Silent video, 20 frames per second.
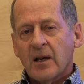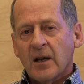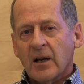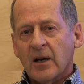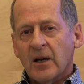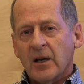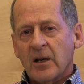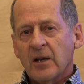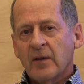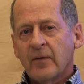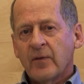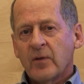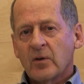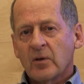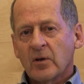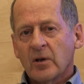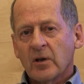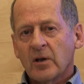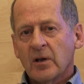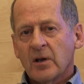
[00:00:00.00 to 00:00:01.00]
If
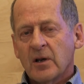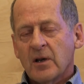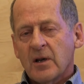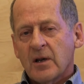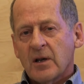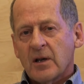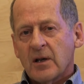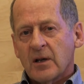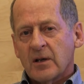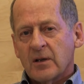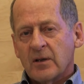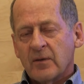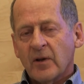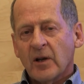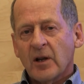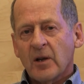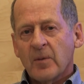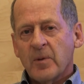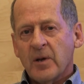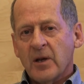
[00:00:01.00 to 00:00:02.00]
you're
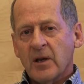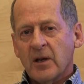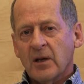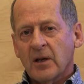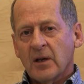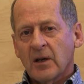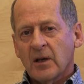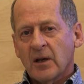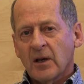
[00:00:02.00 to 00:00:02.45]
developing